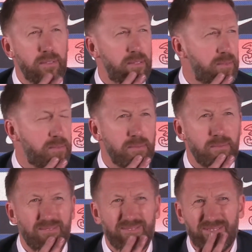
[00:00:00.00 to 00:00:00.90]
How
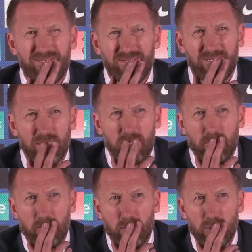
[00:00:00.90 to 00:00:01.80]
worried are you about the
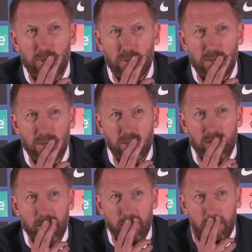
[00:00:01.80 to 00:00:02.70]
defending in
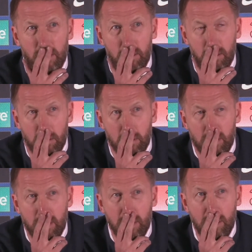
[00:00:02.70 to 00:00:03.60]
general? Because it feels
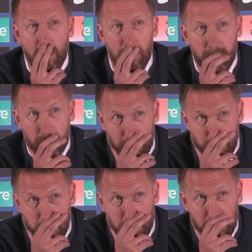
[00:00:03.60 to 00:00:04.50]
like you're giving
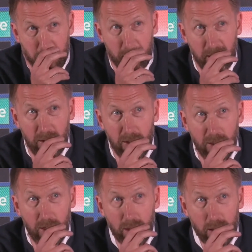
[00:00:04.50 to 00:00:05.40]
us quite high
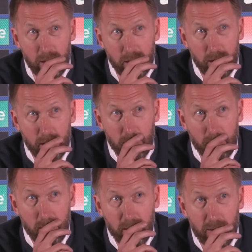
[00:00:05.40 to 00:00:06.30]
quality chances
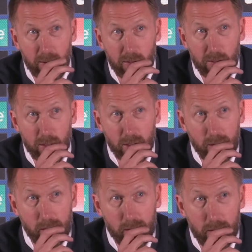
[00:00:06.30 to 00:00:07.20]
in the last few games.
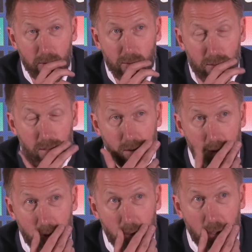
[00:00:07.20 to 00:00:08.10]
Obviously, Watkins had a
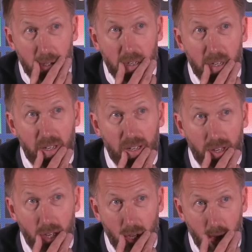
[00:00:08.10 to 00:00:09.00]
big one before he
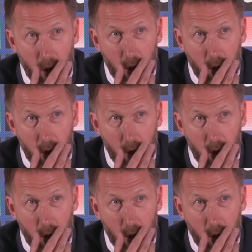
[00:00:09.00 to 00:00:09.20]
scored.